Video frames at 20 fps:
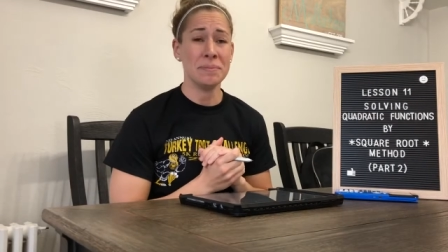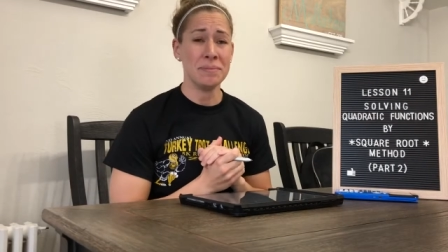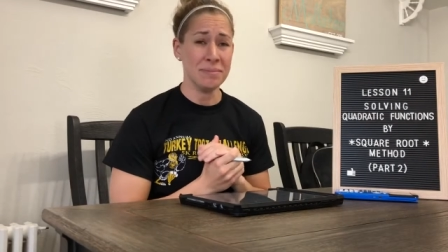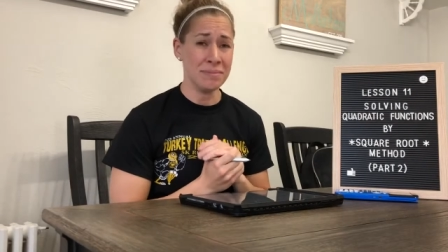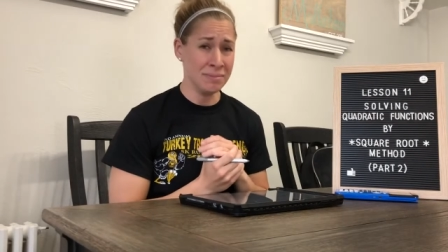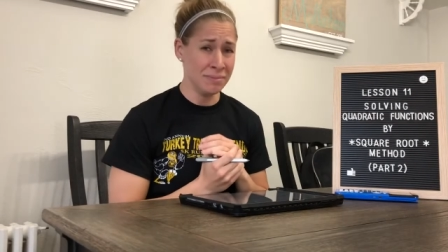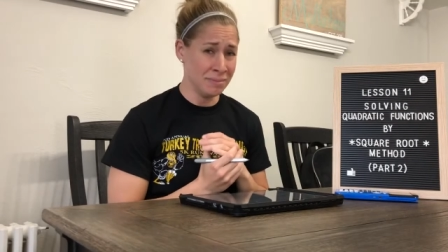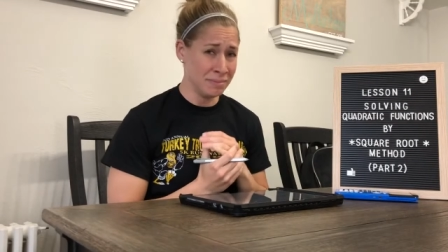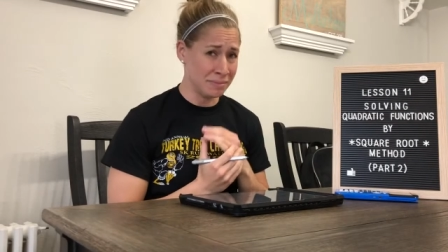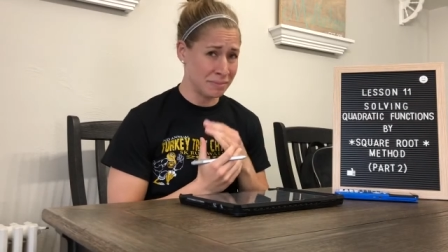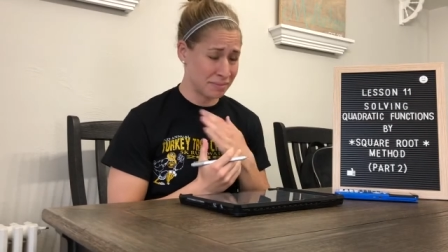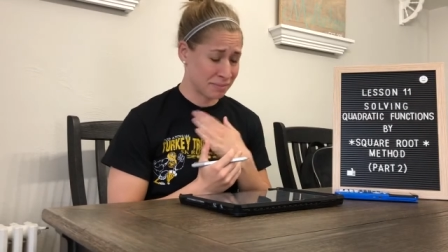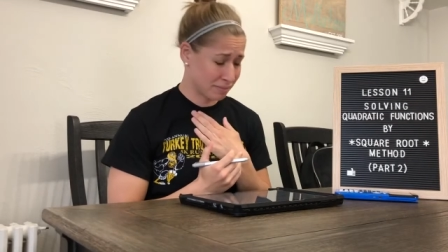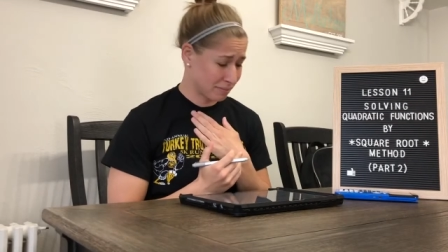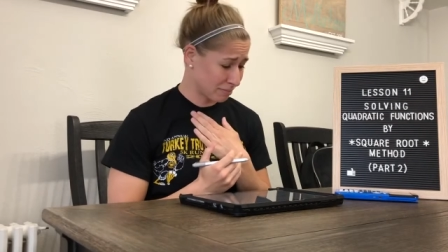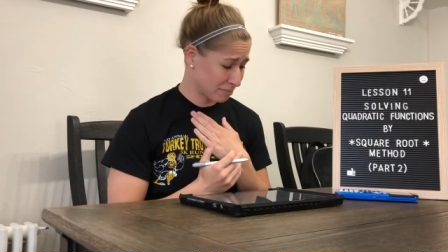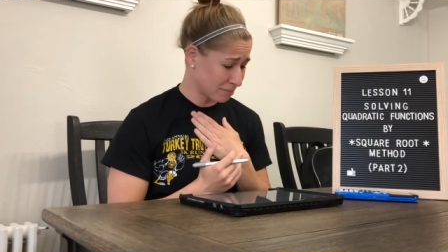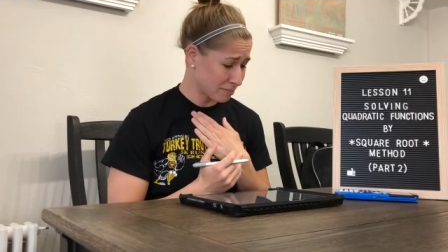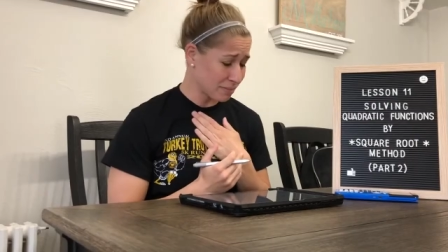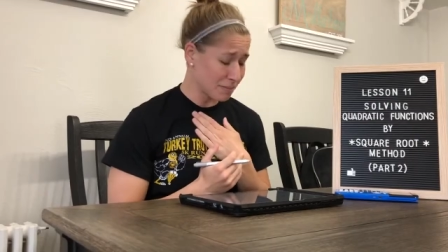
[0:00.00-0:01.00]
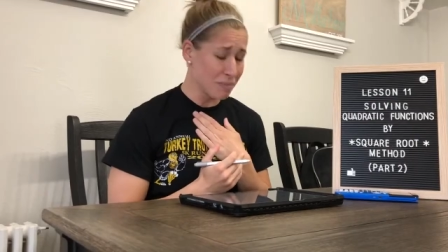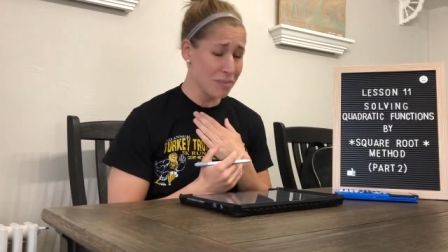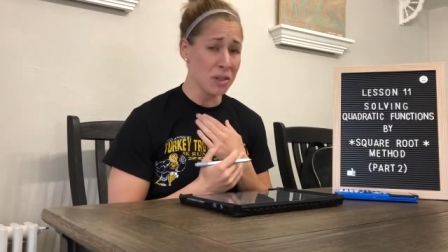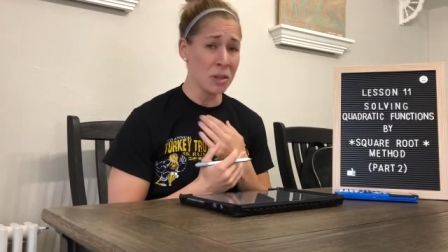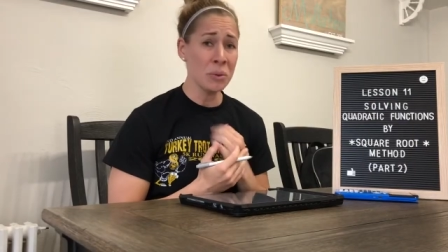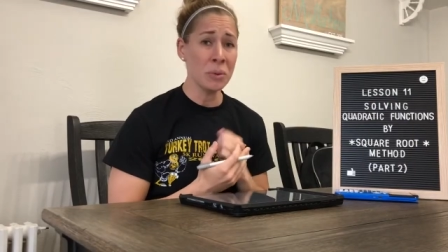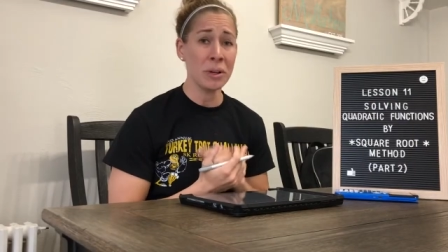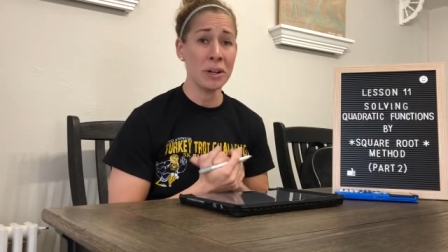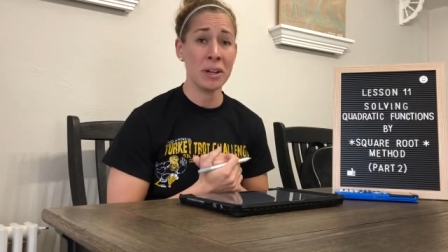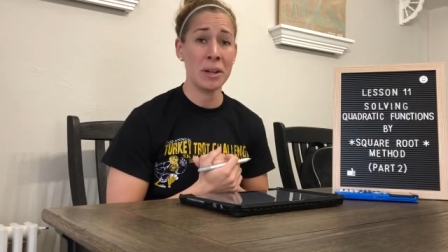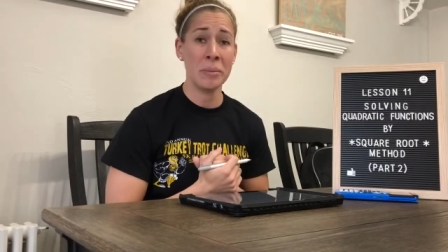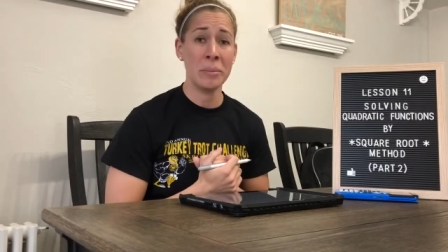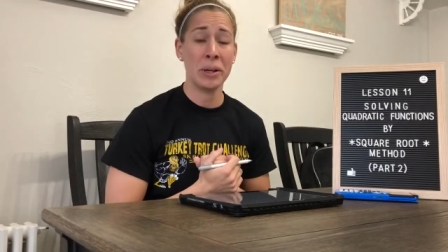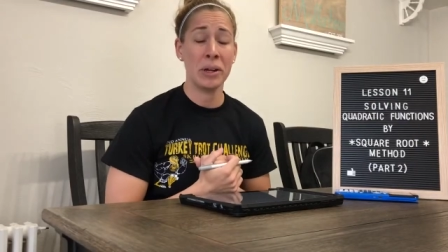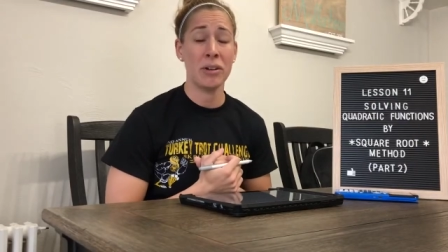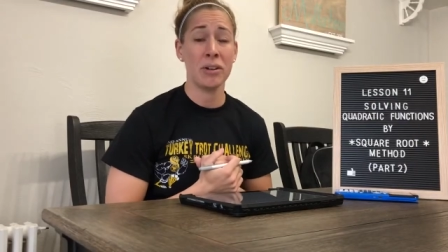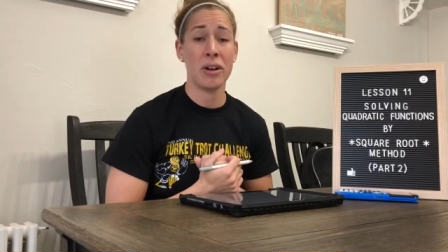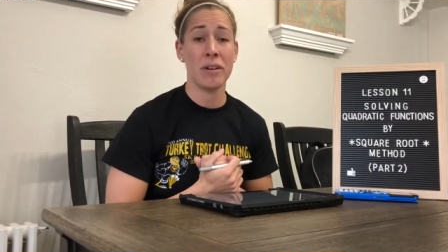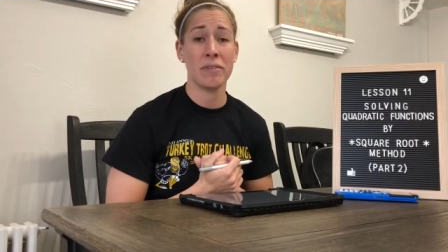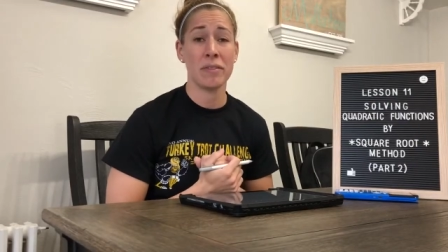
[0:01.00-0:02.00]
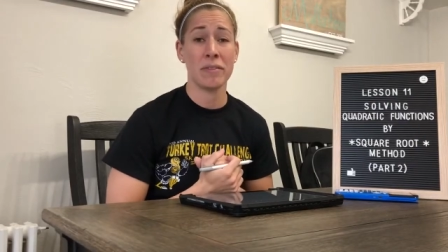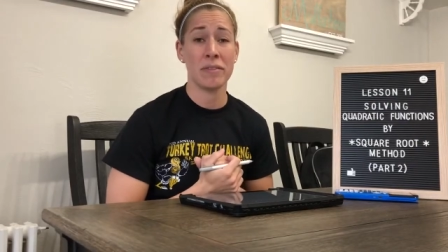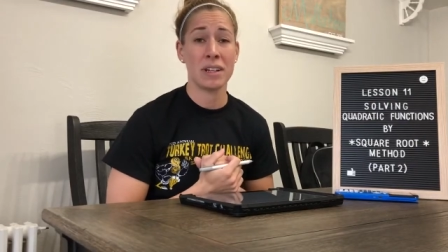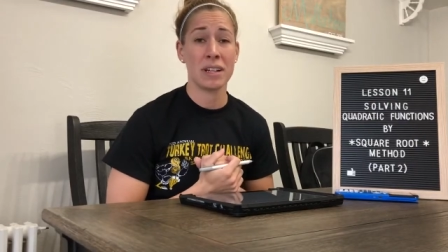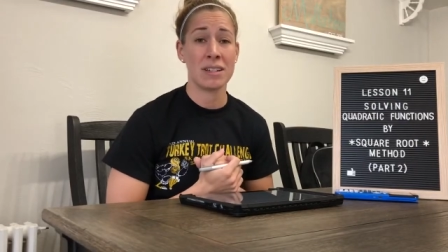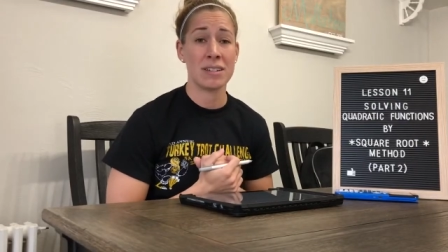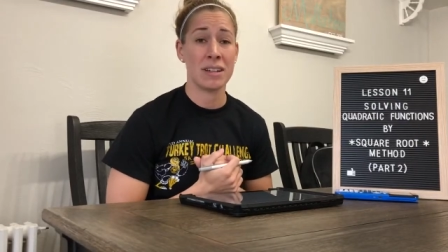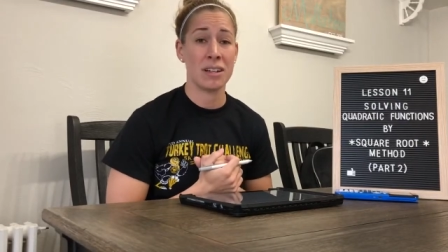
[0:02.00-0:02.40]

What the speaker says: We're going to build off of things